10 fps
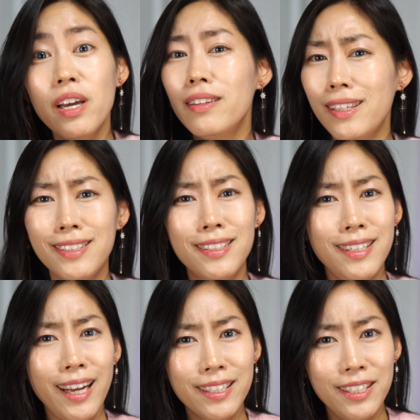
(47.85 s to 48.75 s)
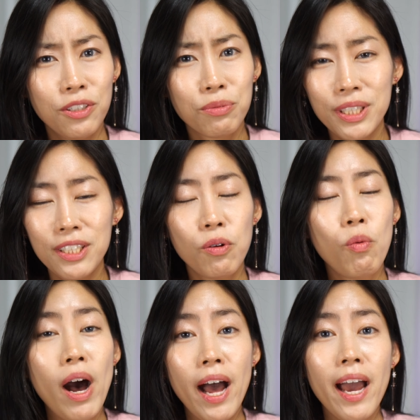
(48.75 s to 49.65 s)
That's exactly the
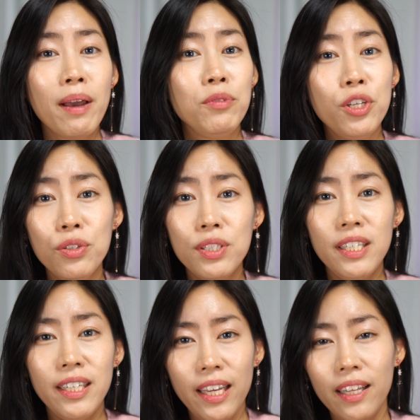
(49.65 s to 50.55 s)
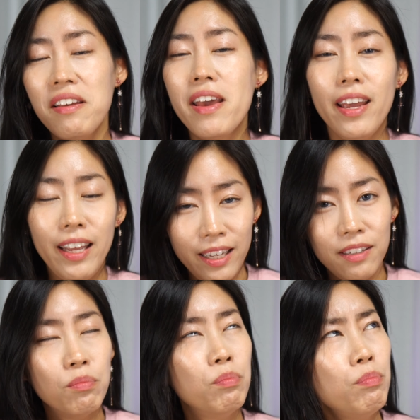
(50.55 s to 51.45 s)
reason why I'm using it
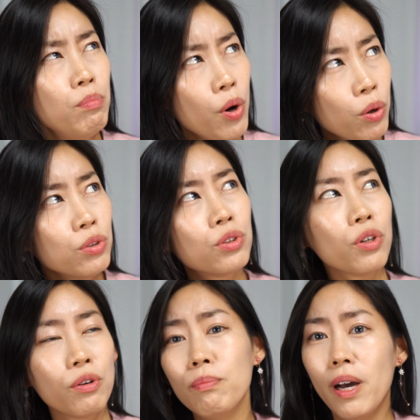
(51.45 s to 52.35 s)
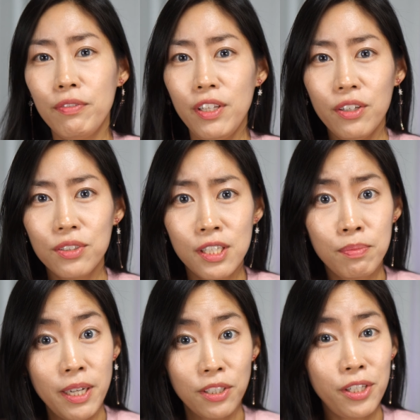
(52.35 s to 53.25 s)
in most of my videos,
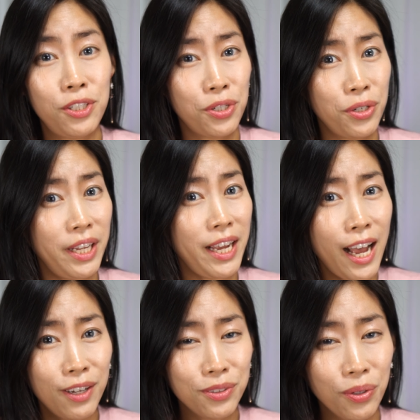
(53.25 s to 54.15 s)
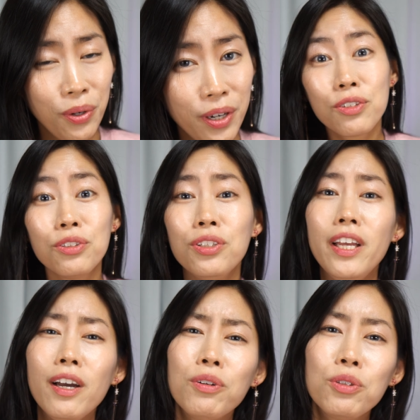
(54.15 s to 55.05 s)
especially shooting outdoor. So
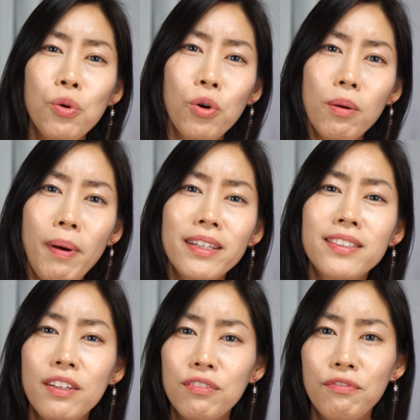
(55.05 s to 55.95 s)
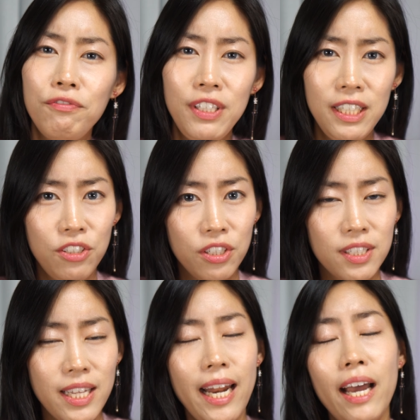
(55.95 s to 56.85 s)
today I want to talk about 7
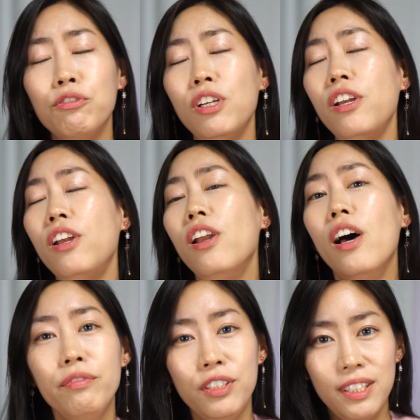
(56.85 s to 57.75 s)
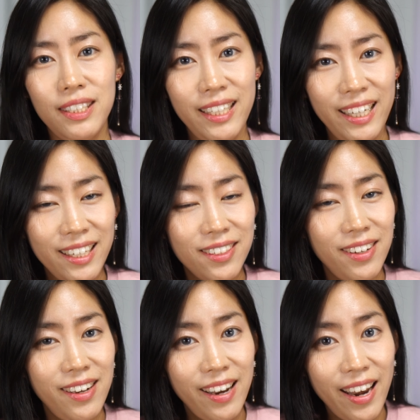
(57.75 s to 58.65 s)
features that I would love to see in
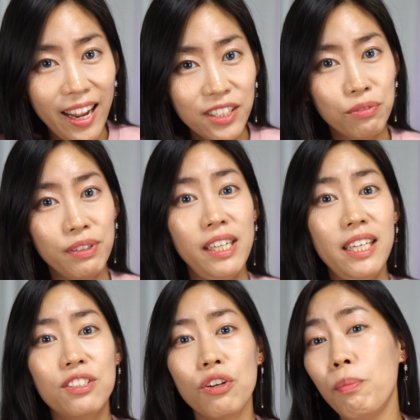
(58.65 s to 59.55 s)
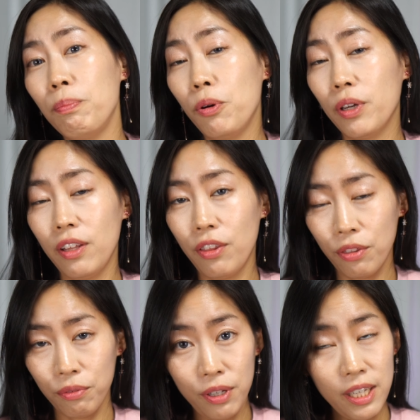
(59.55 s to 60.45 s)
the next release of Pocket
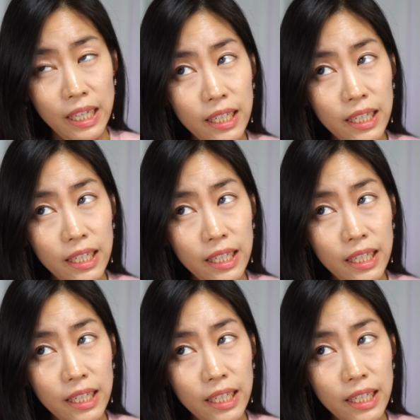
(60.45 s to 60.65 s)
3.